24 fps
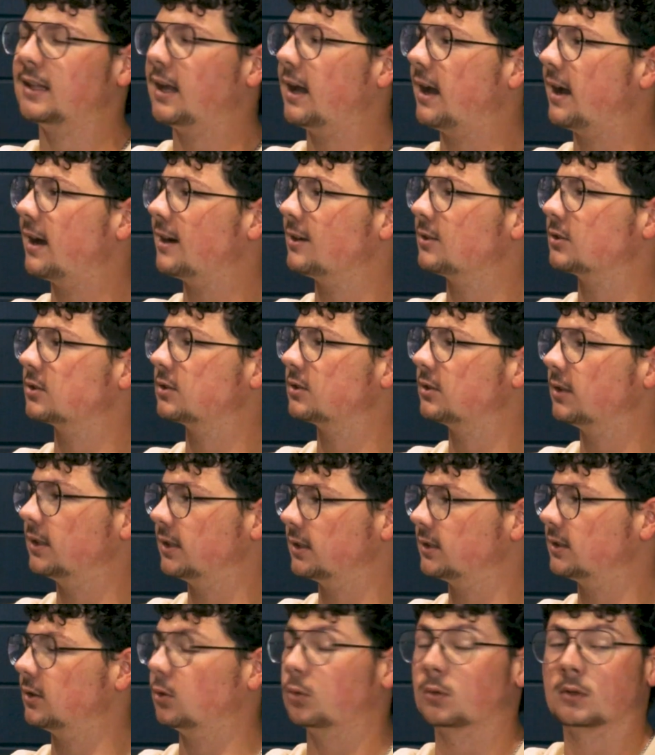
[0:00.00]
that house
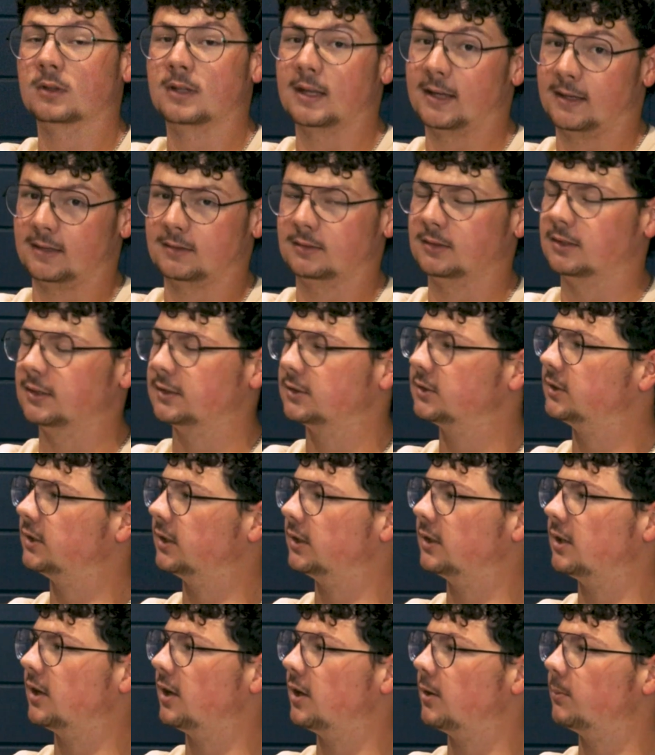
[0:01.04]
listed or land
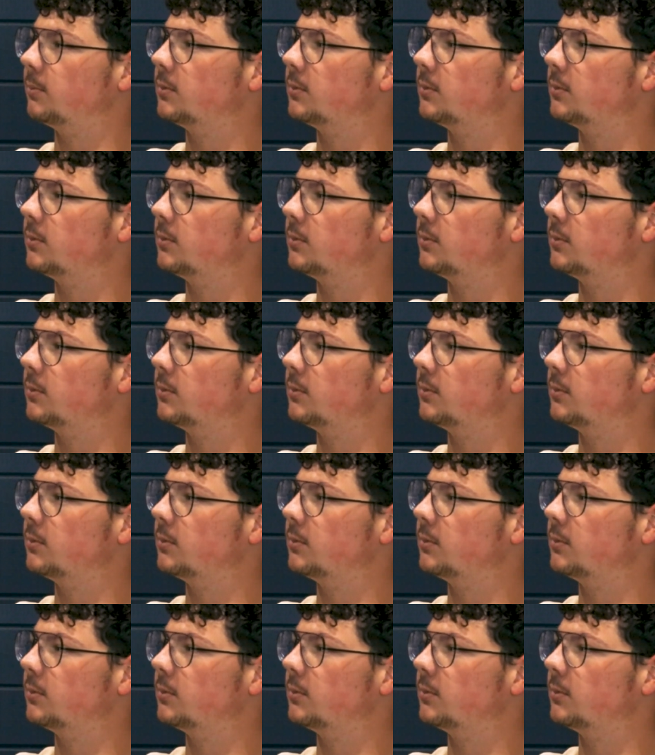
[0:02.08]
listed,